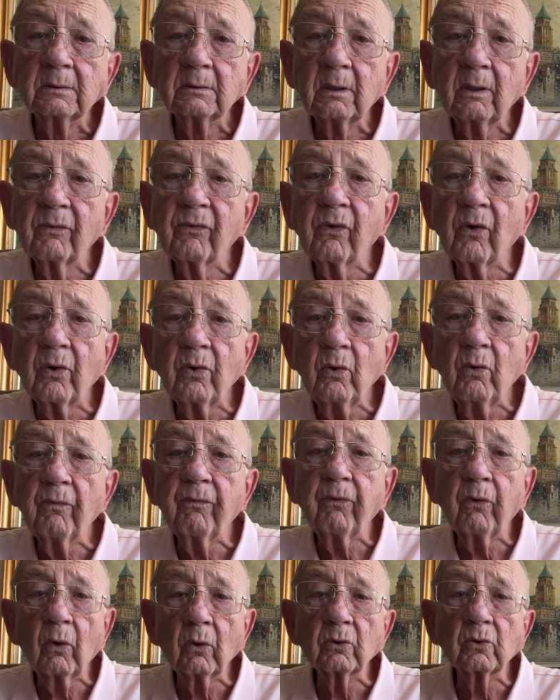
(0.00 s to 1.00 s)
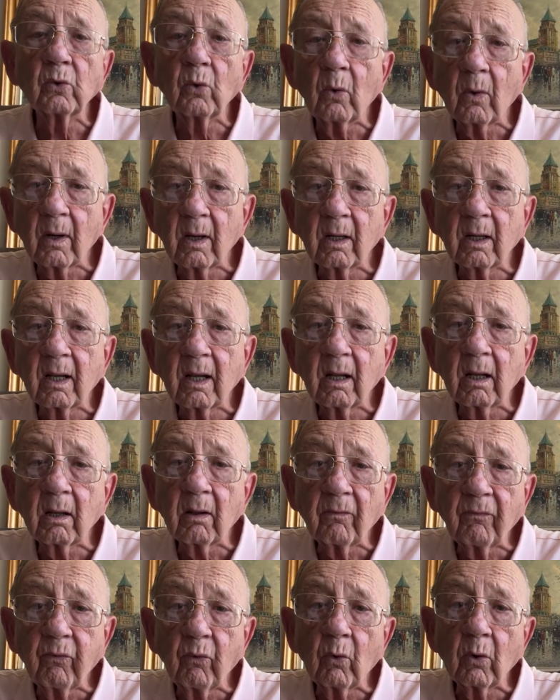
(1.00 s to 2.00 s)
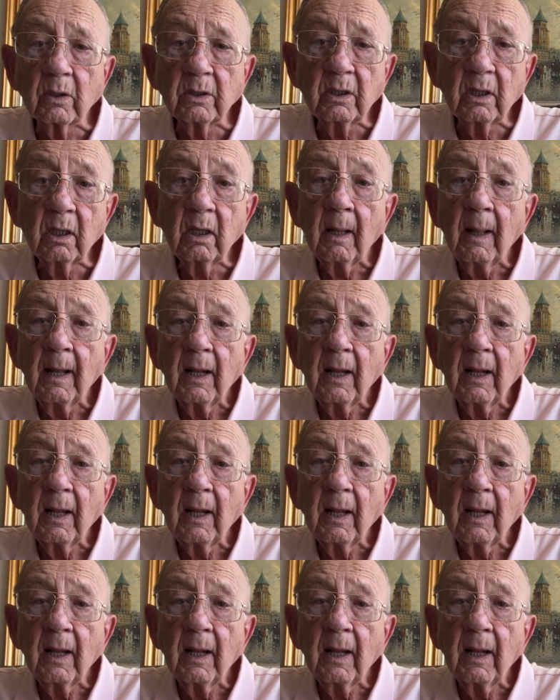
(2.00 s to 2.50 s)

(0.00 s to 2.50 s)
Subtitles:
And for you folks who are in California,